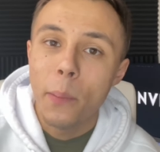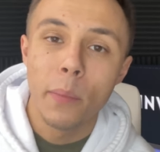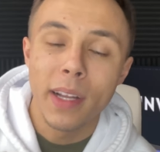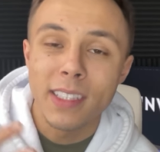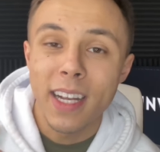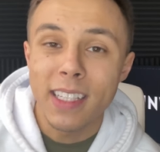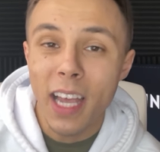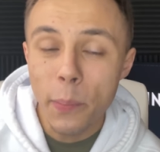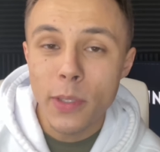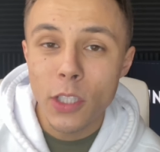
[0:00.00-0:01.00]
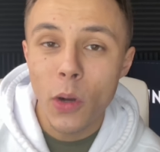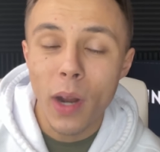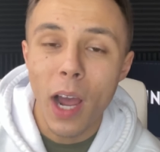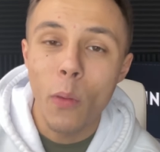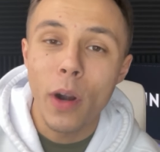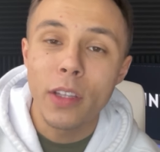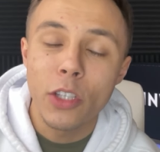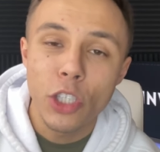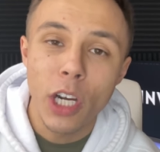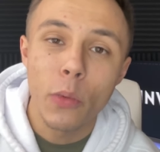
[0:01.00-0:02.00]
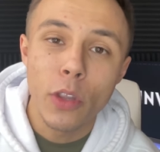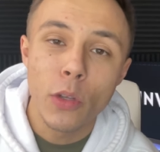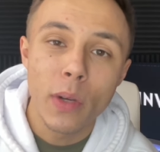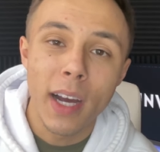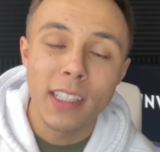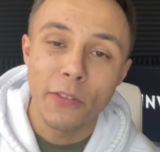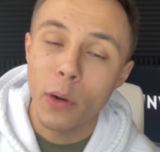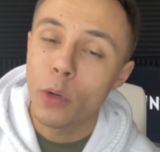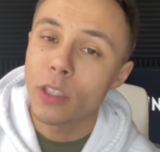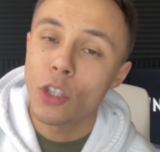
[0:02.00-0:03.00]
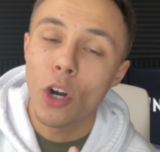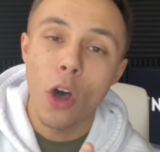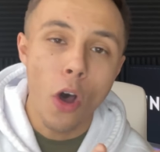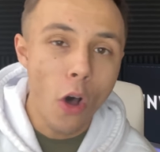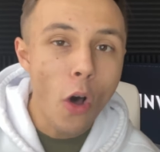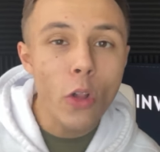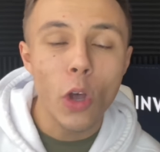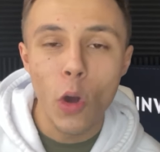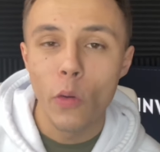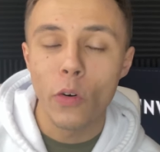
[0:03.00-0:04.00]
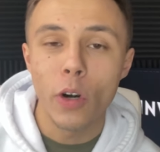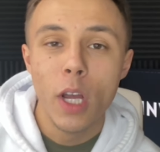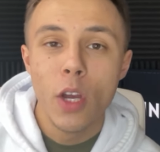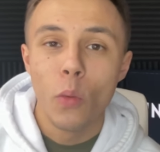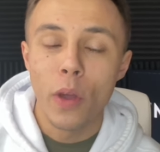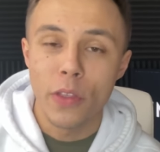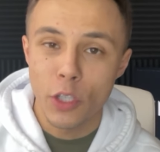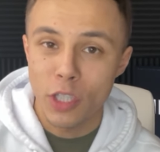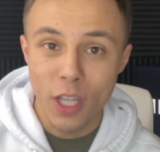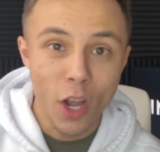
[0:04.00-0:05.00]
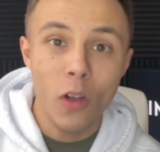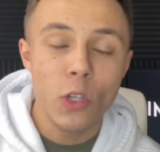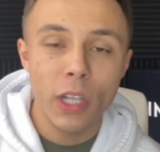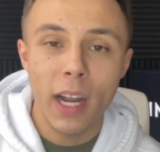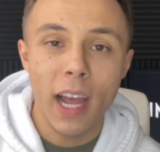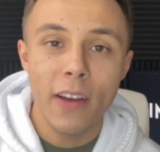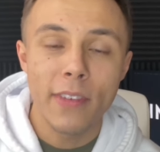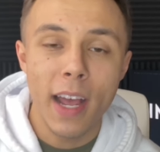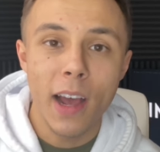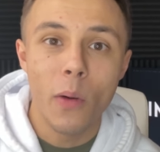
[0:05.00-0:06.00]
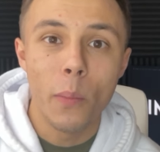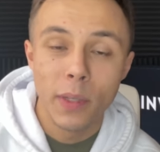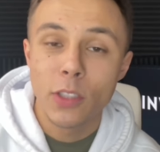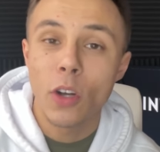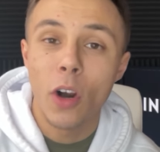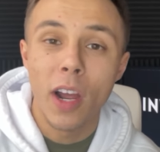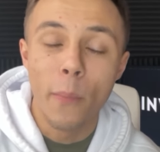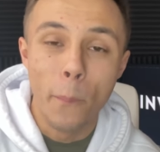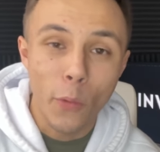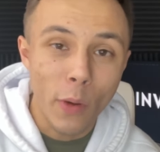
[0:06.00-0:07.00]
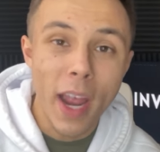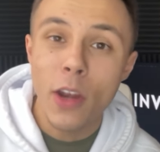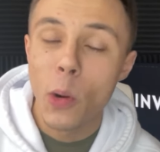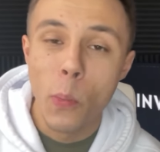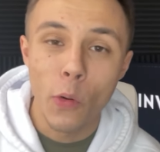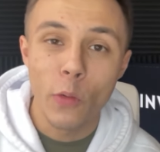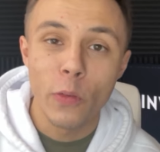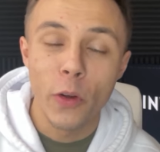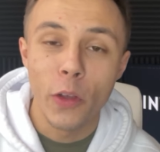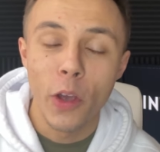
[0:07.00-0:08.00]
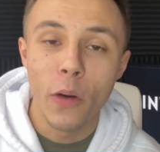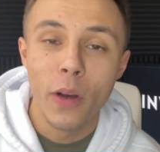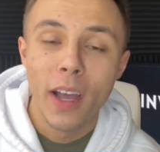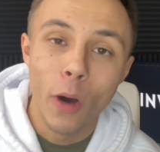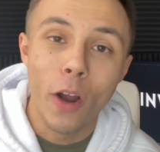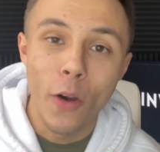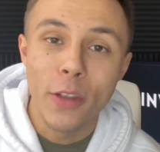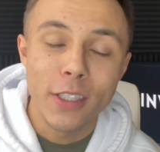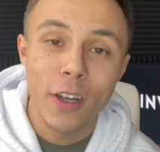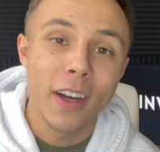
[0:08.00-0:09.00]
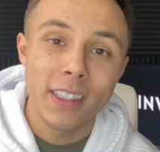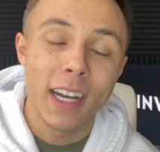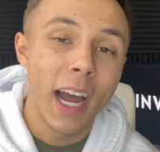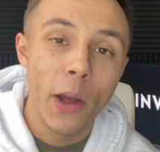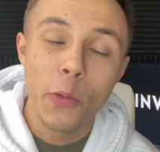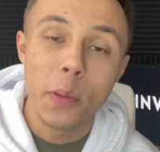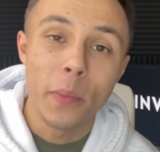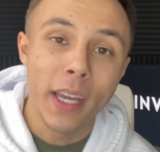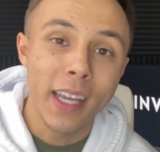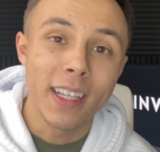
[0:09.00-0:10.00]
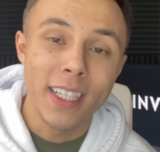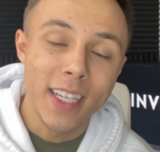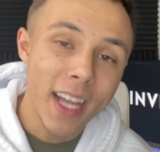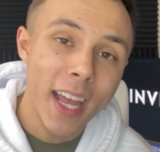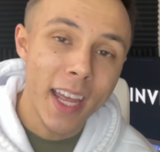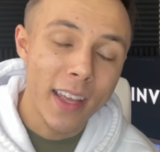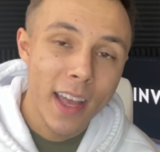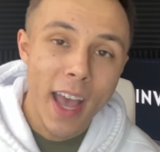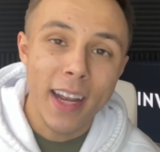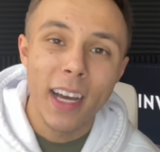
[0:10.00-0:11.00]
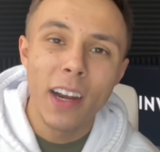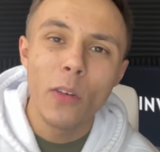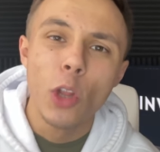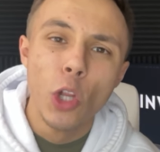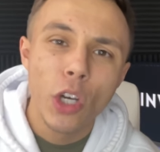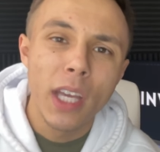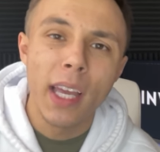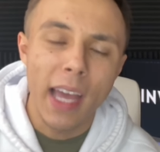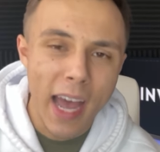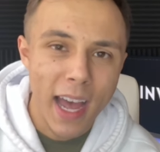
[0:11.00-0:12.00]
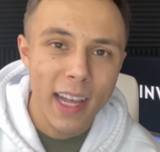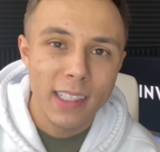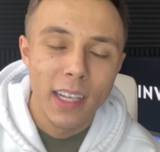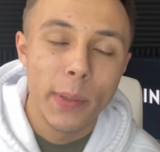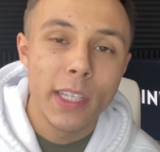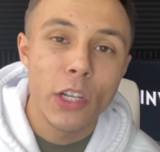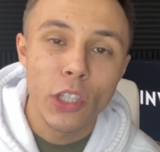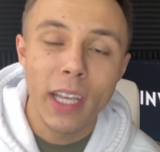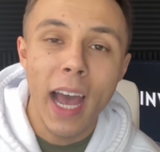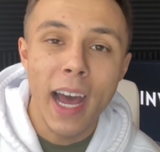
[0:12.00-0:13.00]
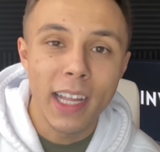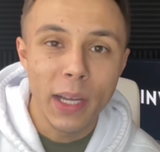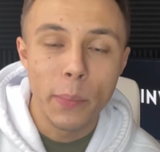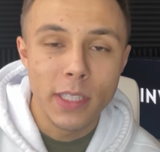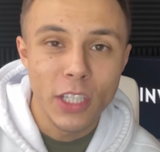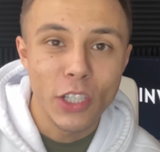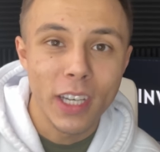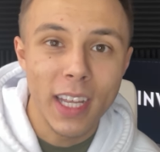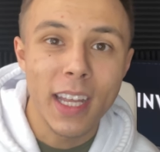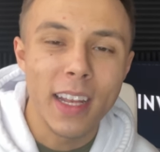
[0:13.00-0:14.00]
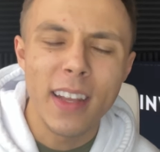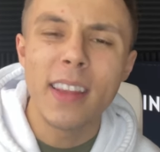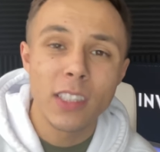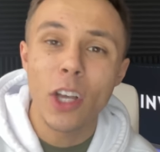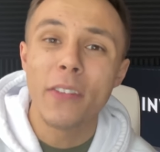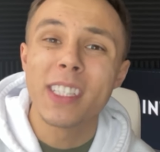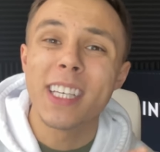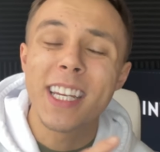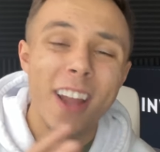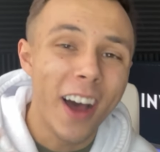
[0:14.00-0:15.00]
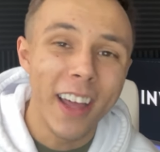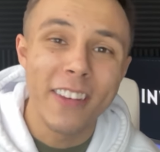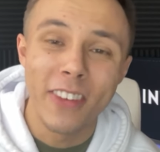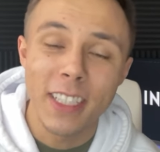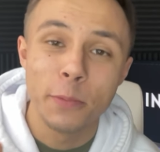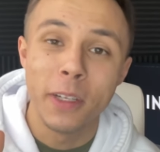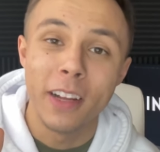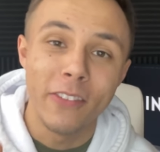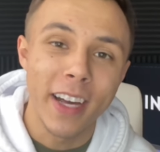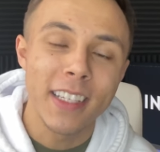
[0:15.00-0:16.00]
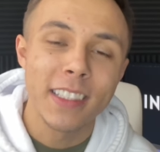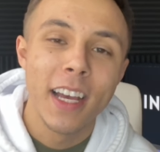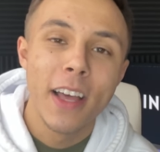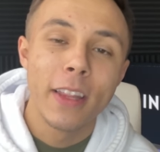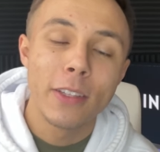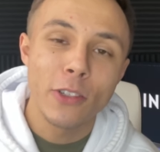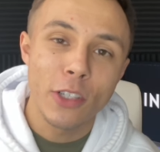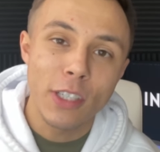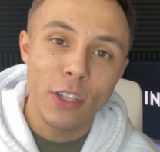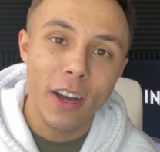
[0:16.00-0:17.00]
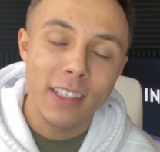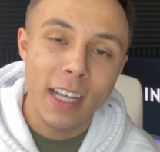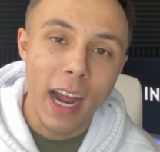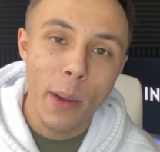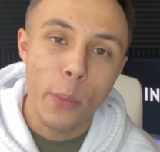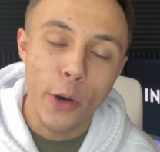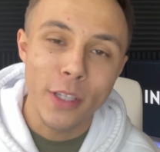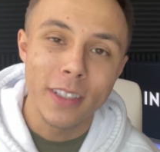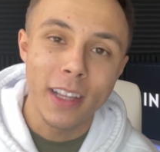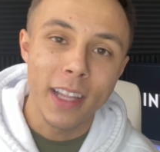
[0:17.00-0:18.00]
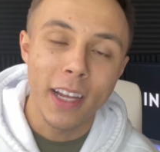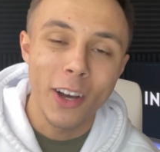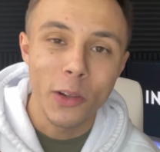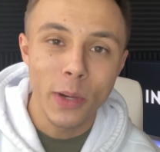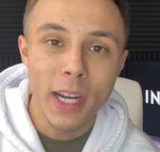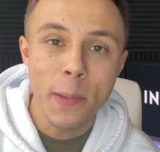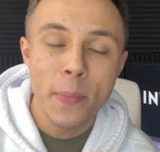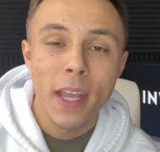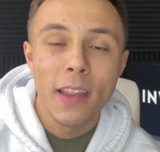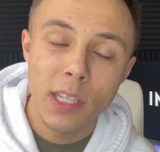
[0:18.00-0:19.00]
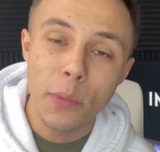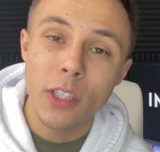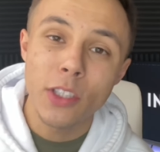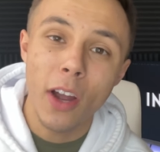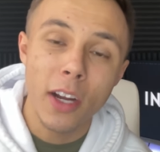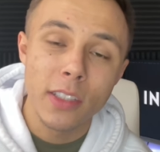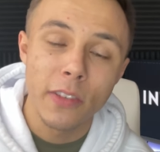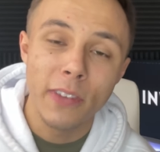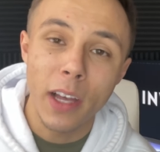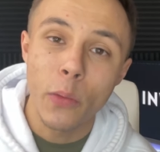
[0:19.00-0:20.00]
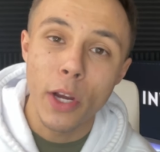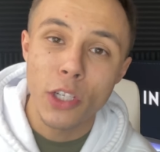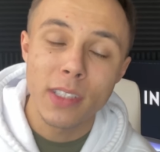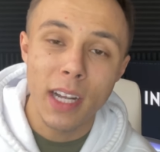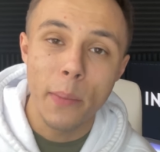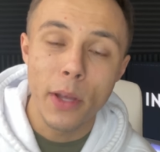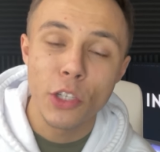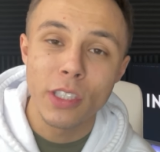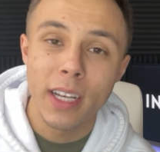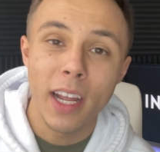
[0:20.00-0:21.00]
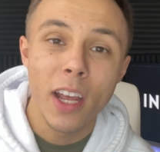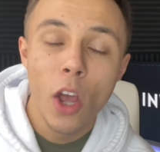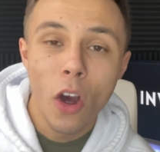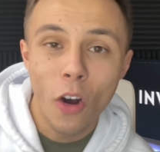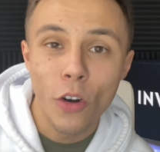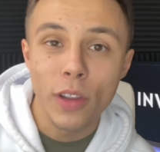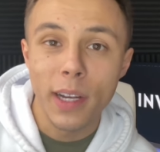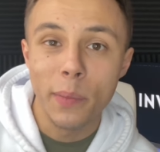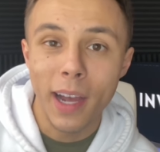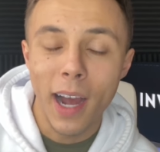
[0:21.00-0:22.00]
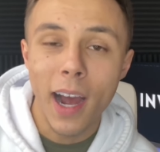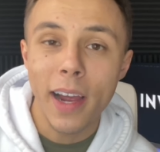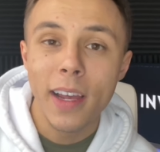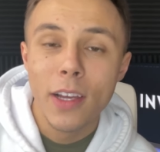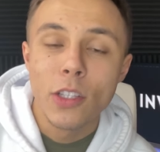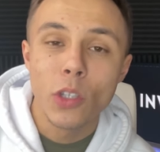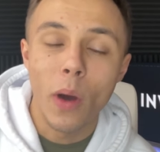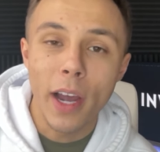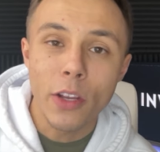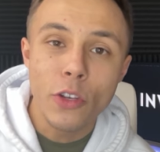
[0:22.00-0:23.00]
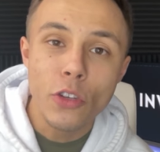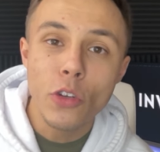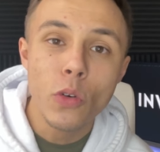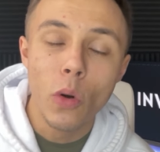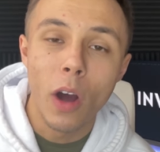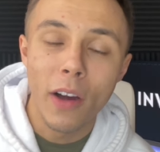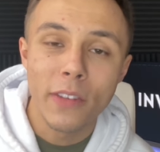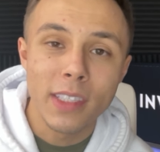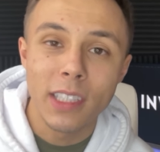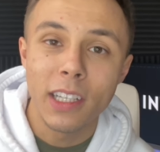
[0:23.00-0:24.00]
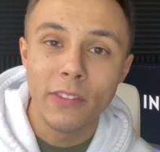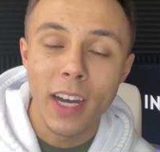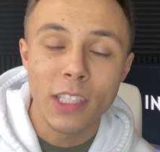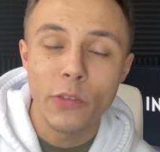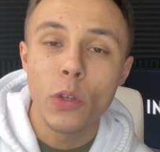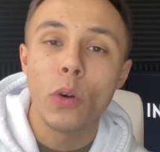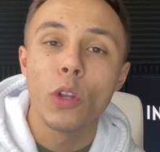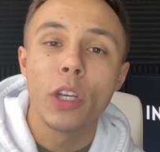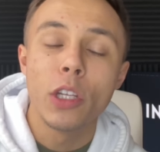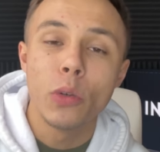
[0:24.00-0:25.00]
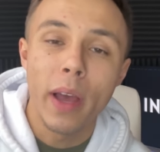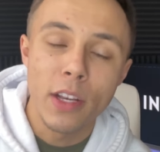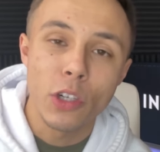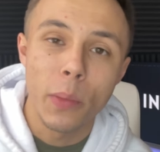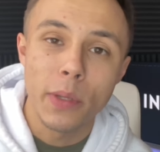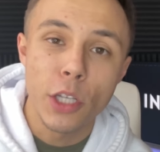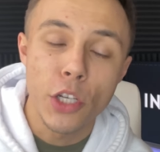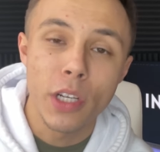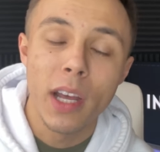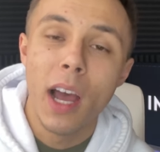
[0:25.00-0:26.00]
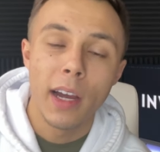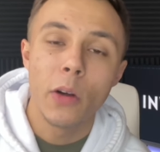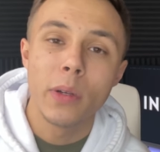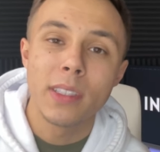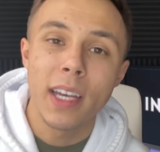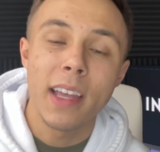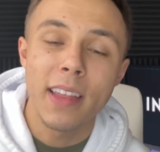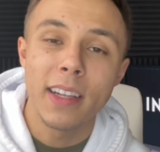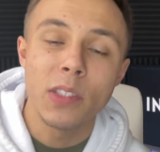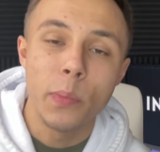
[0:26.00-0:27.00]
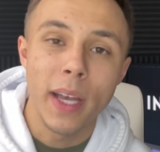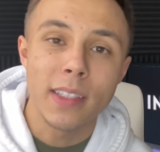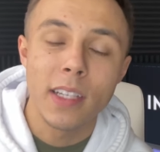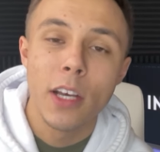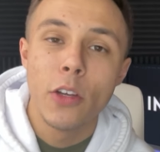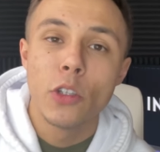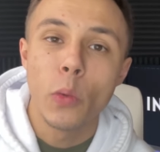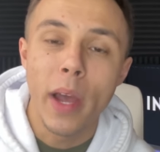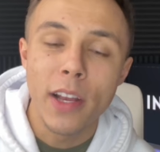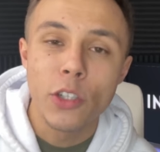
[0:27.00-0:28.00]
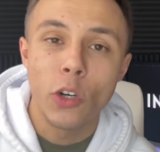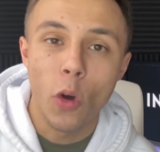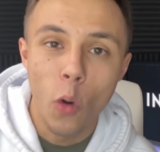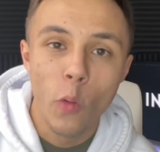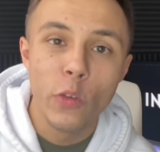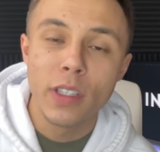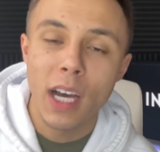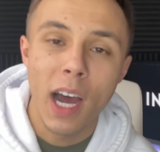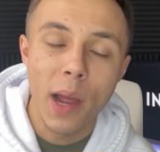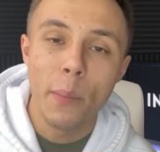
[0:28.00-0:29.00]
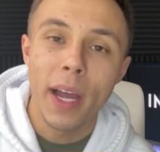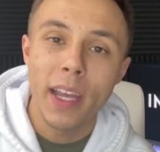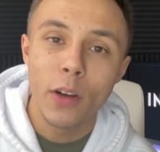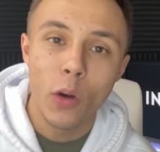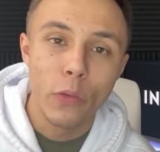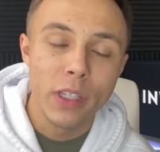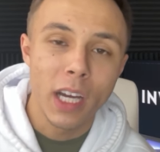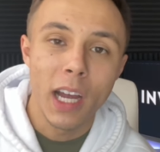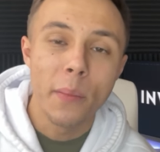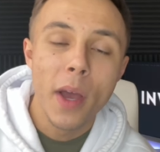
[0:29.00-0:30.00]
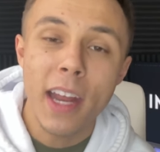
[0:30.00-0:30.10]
But in today's episode, I wanted to share with you guys if I were to start all over with just the knowledge that I have now, but start a brand new portfolio, what are the stocks that I would be picking today and kind of looking at potentially adding a position in. This is obviously not investment advice. These are just stocks that I personally like already. Some of the stocks valuations that I mentioned today are a little bit high. So I do obviously advise if you are looking to enter a position, I always say that it's best to enter over time, buy in over time.